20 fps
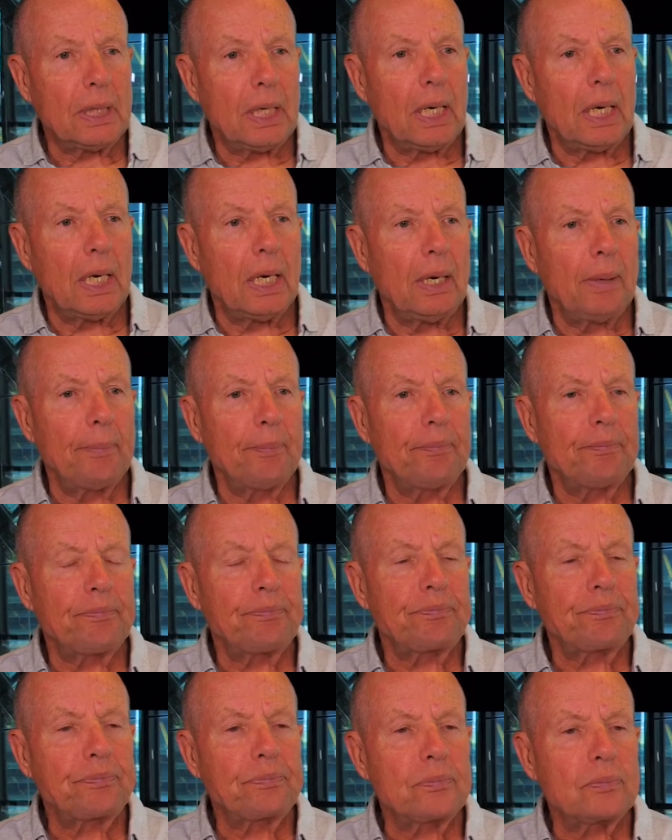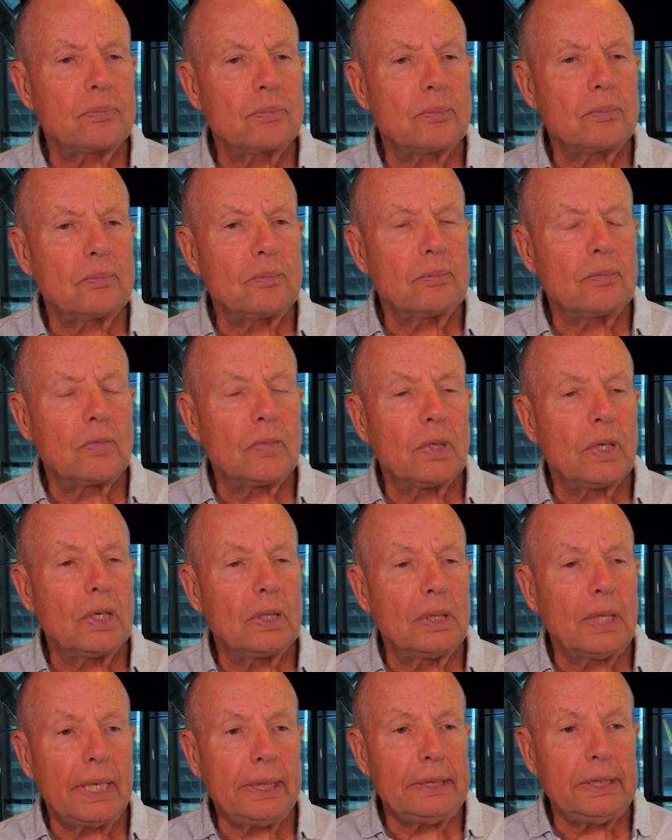
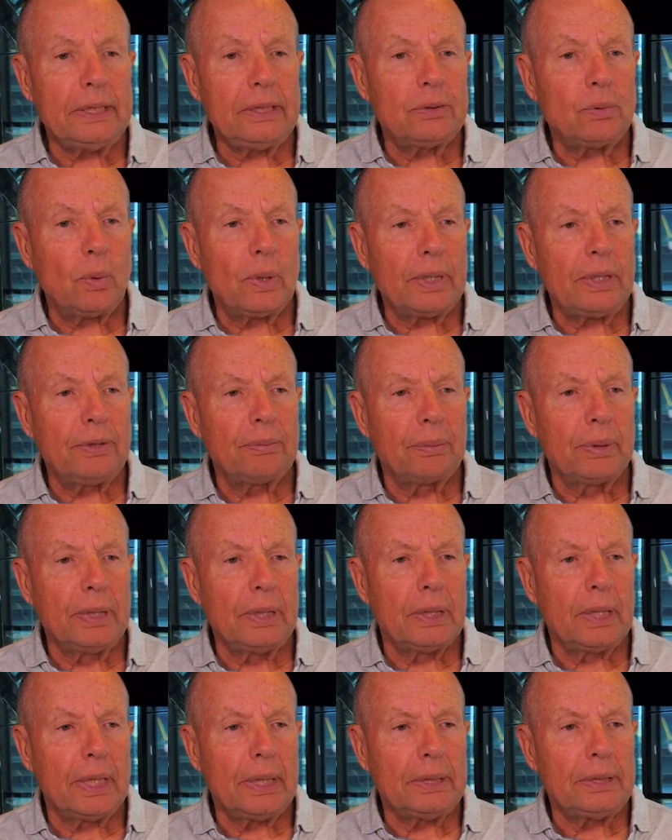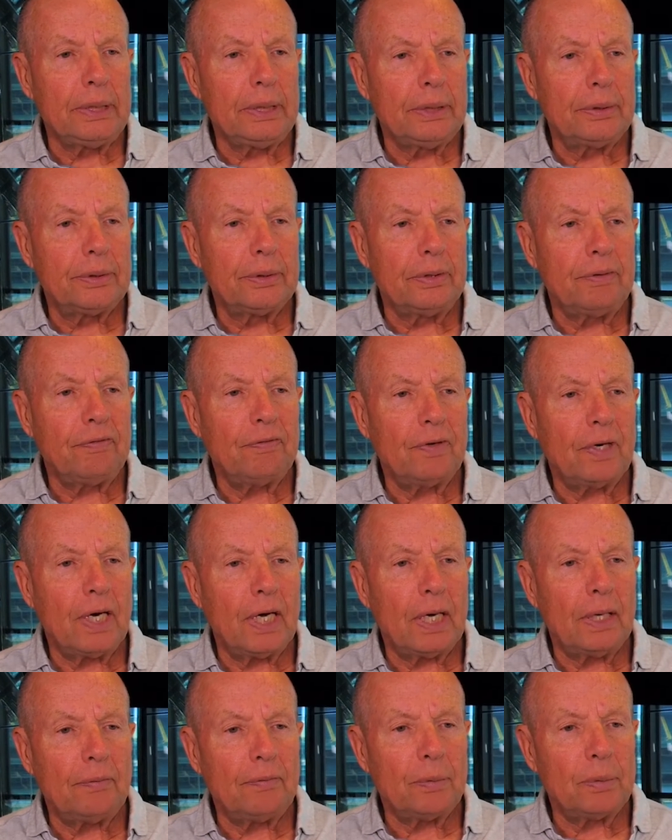1923 and
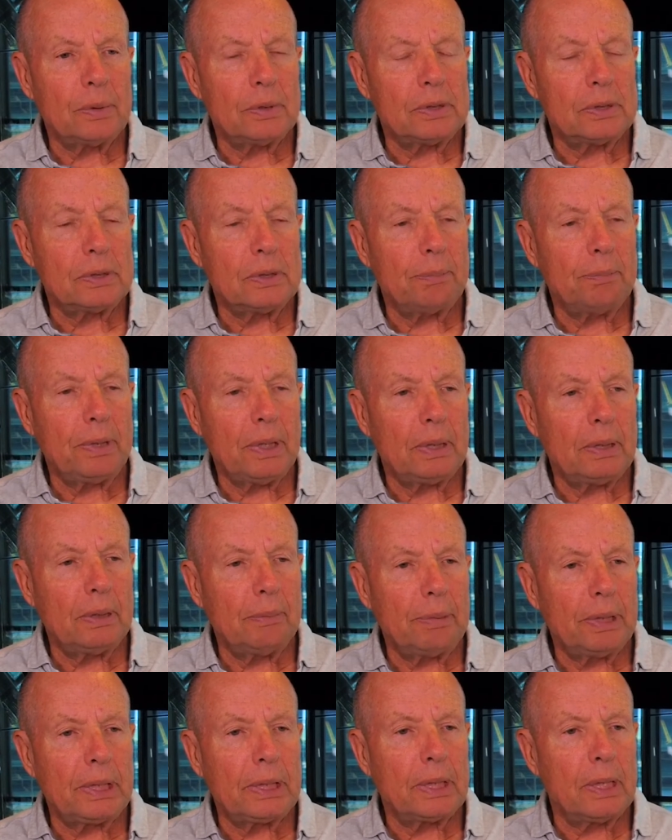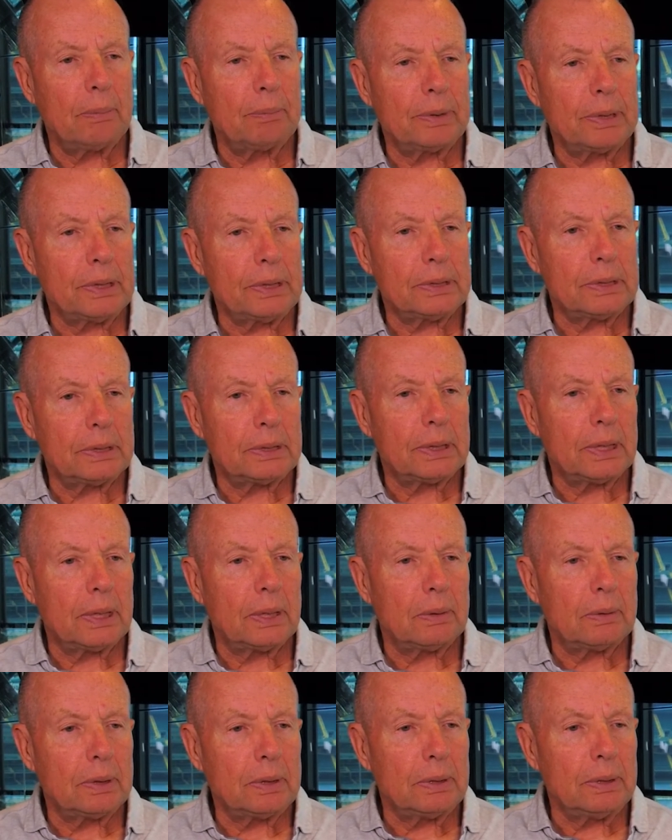1935 was the big companies in
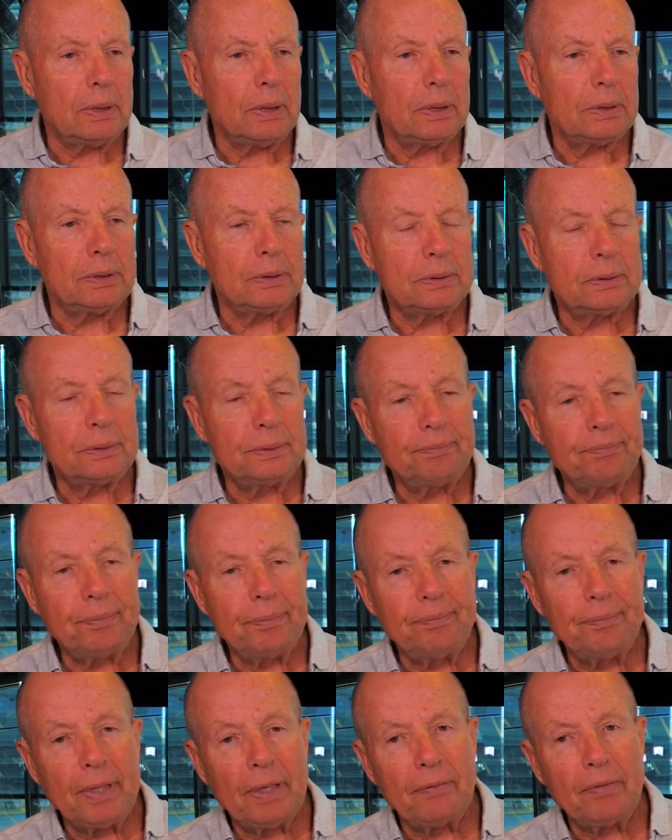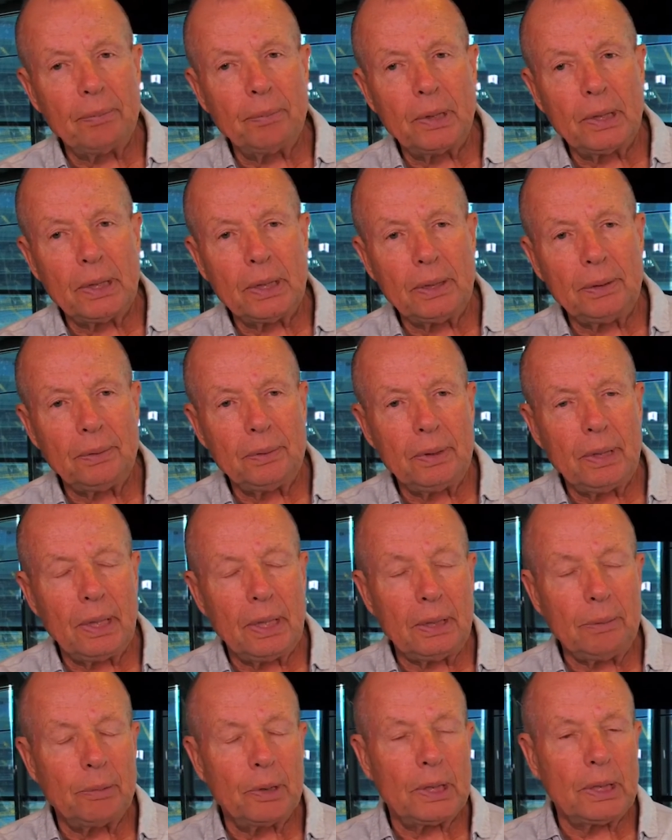town, and as
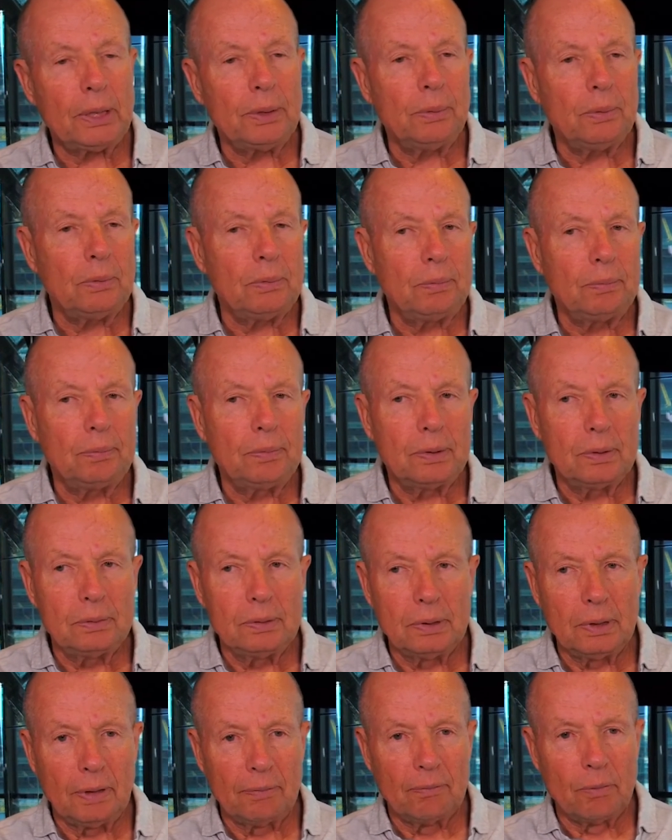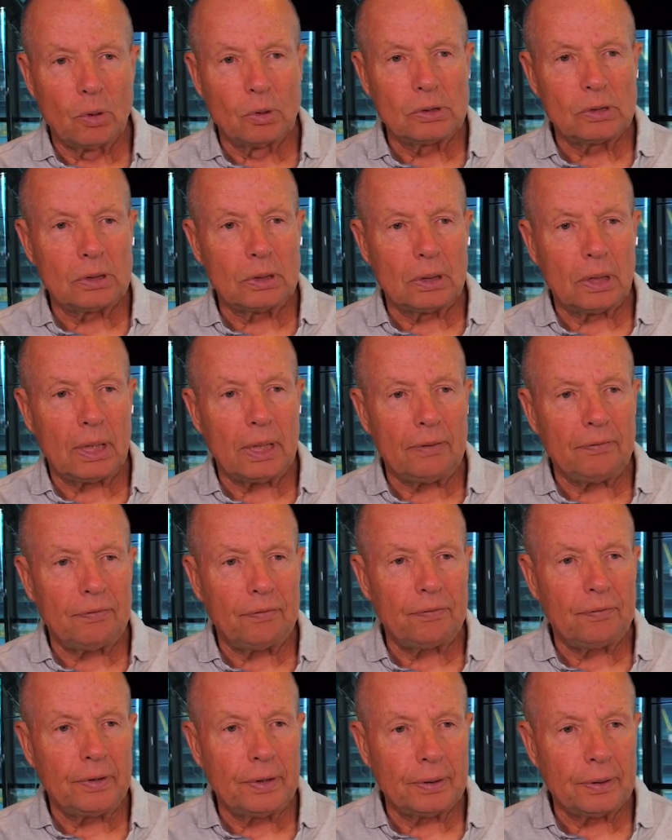anybody who lived most of their
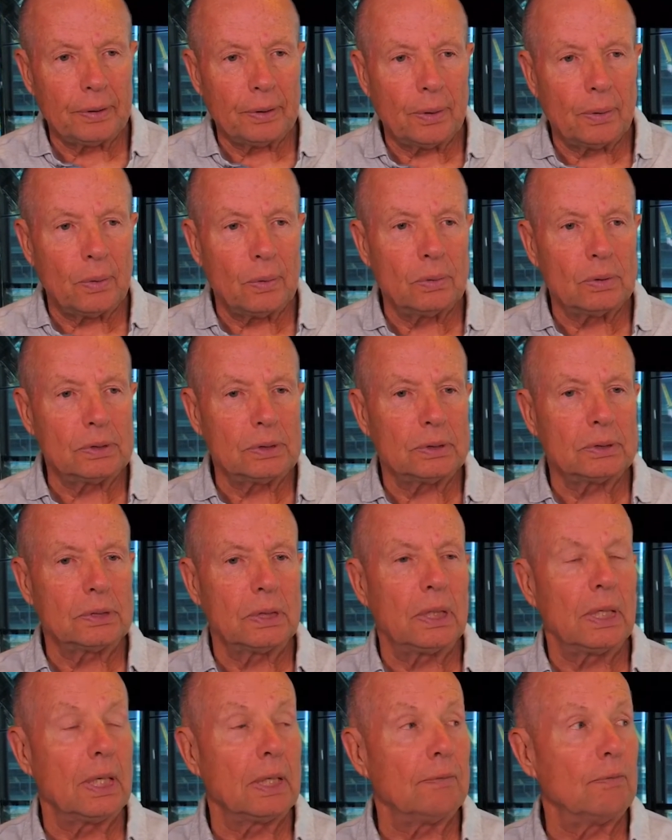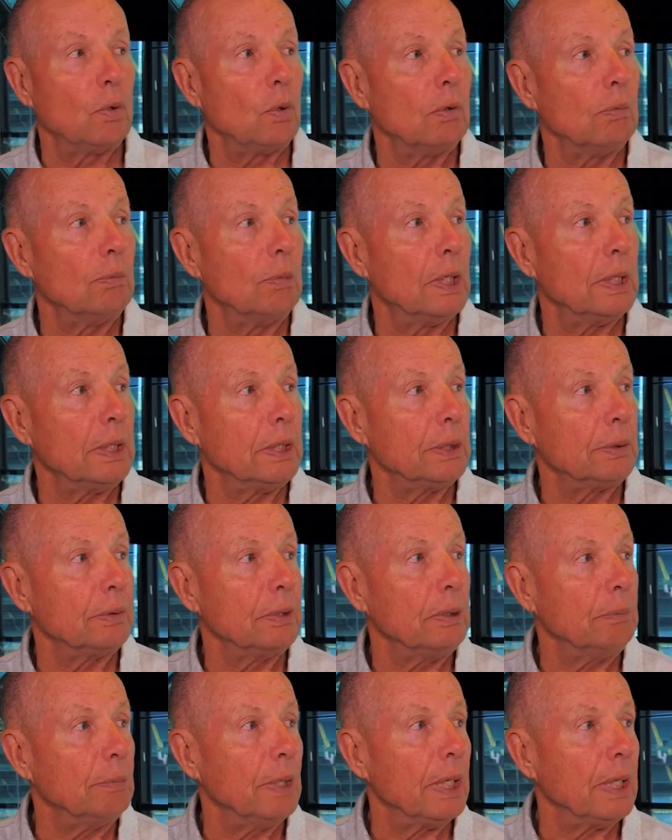life here knows, there's a lot of old money in
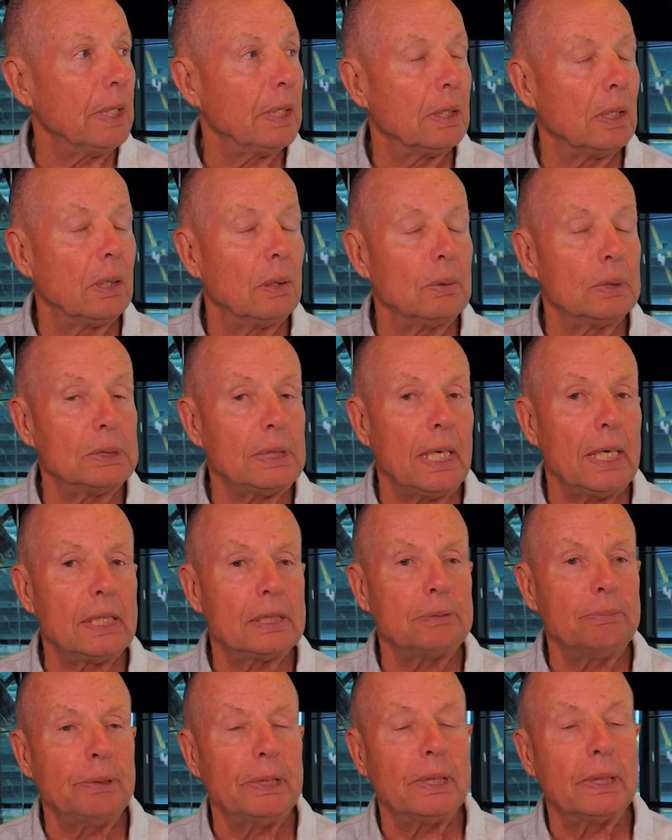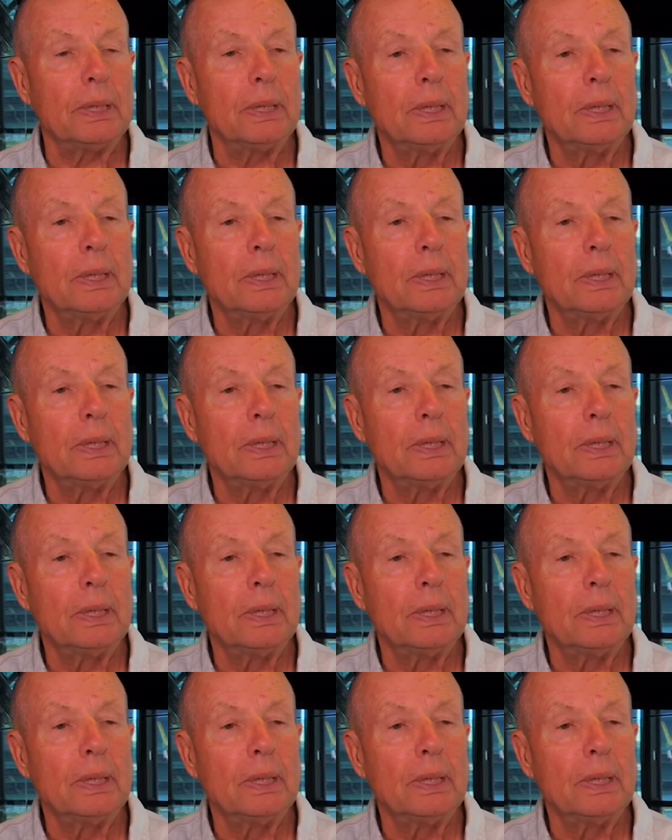Green Bay and always has been.